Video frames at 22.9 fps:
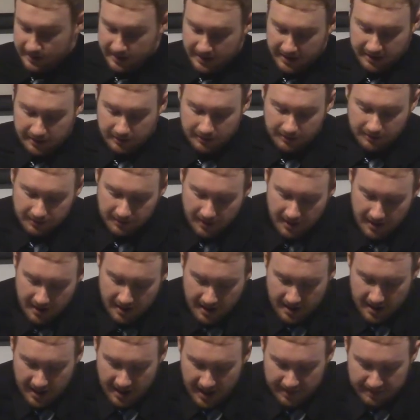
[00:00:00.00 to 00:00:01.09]
a needle.
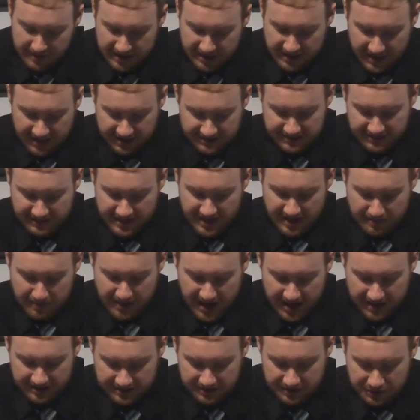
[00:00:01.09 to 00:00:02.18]
I mean, yes, in that
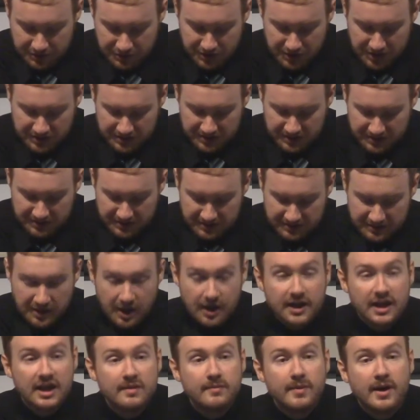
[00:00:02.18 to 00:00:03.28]
passage, Jesus is
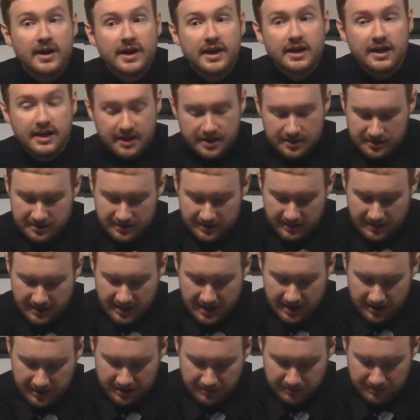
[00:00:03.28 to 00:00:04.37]
talking about getting into the
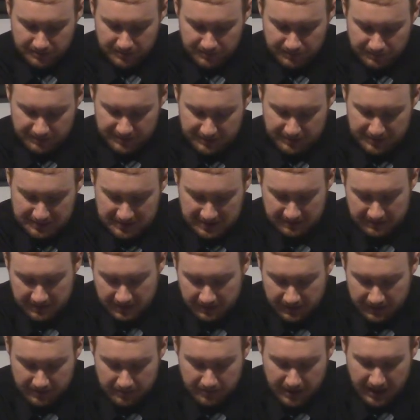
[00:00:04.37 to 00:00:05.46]
kingdom
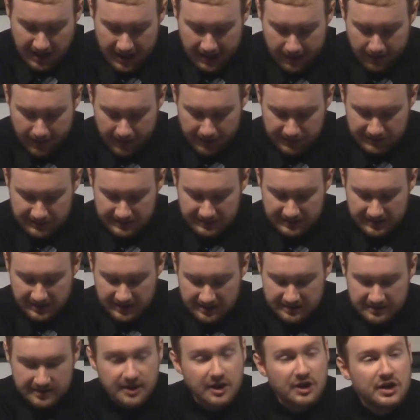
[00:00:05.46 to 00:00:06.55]
specifically, but how else
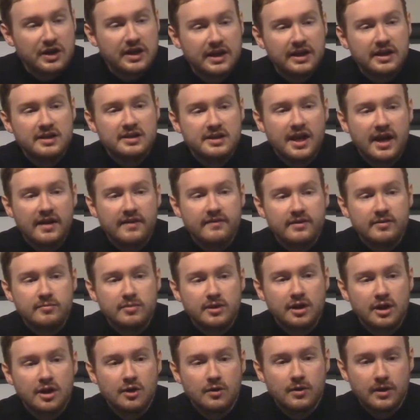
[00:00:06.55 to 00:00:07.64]
is there to get into heaven
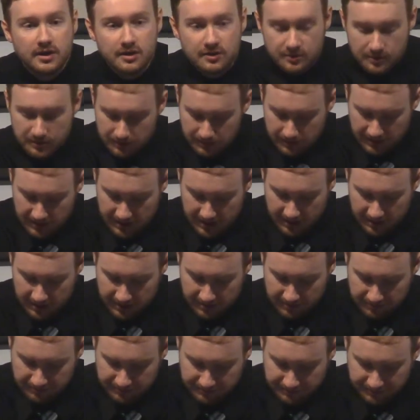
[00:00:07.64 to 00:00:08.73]
but going through the
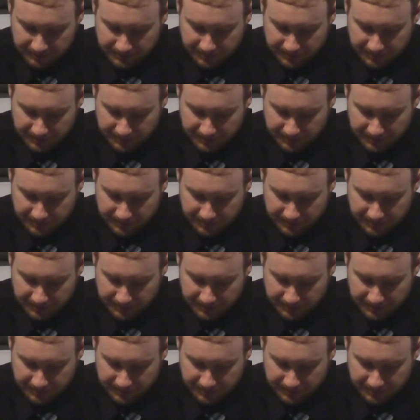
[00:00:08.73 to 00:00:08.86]
kingdom?